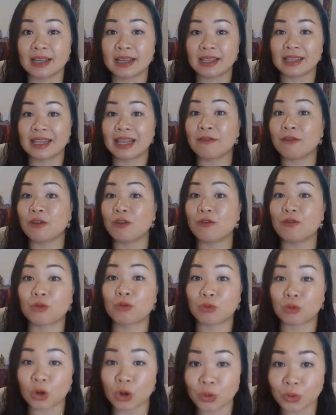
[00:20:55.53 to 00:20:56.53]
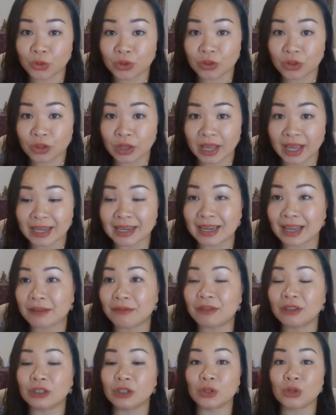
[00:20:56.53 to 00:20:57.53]
level of growth and
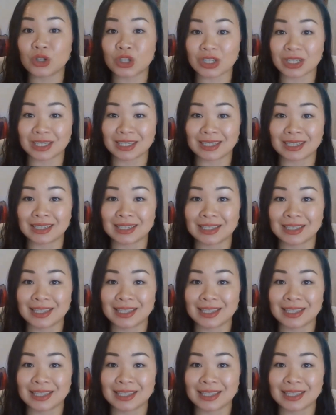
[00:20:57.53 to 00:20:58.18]
evolution.